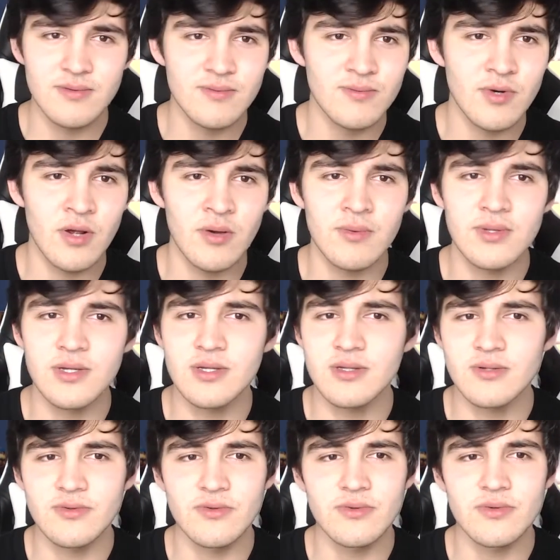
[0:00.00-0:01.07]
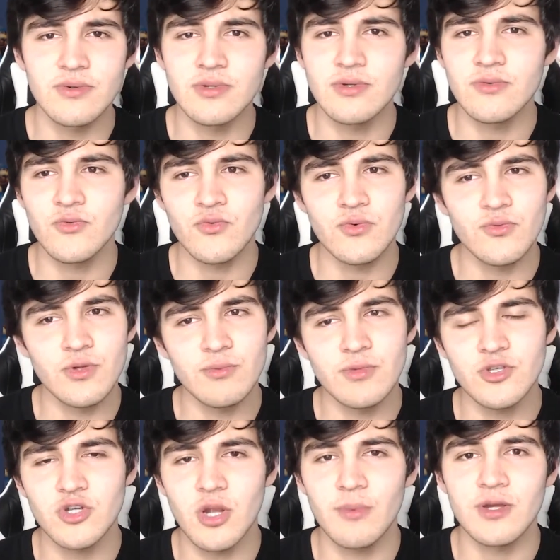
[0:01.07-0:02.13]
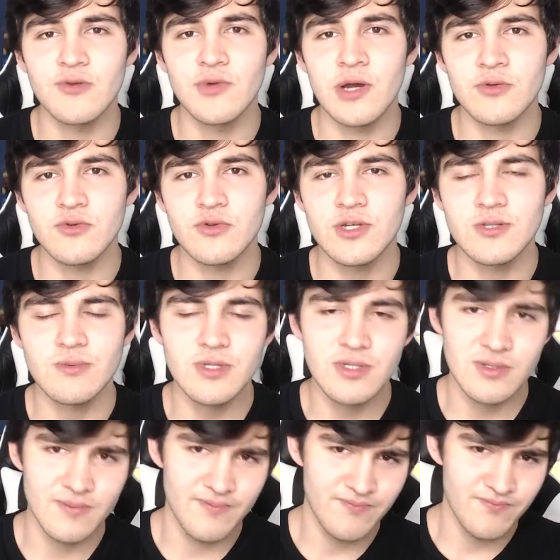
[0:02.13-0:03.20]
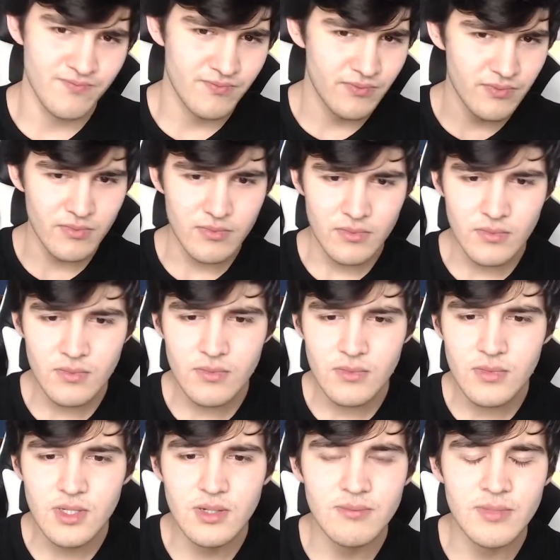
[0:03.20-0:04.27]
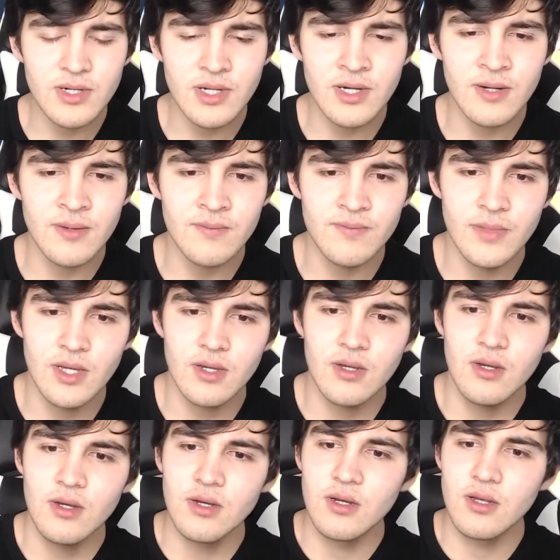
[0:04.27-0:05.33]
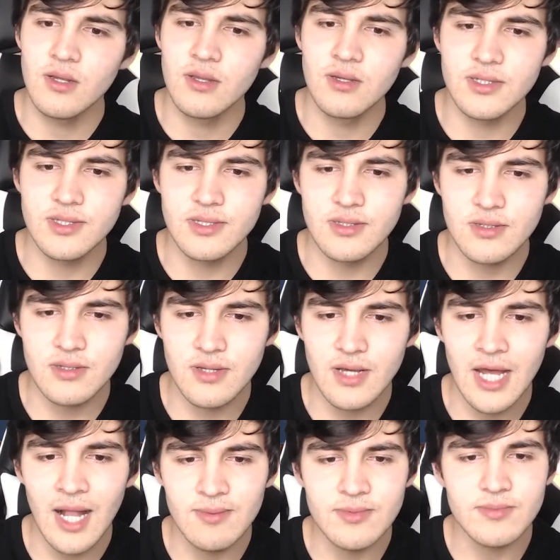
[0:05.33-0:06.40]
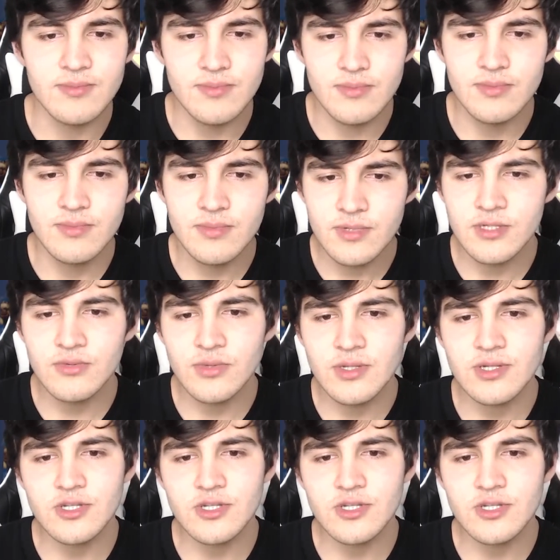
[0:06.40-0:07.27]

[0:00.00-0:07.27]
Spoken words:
Probably will be dropping around Christmas. But this album is really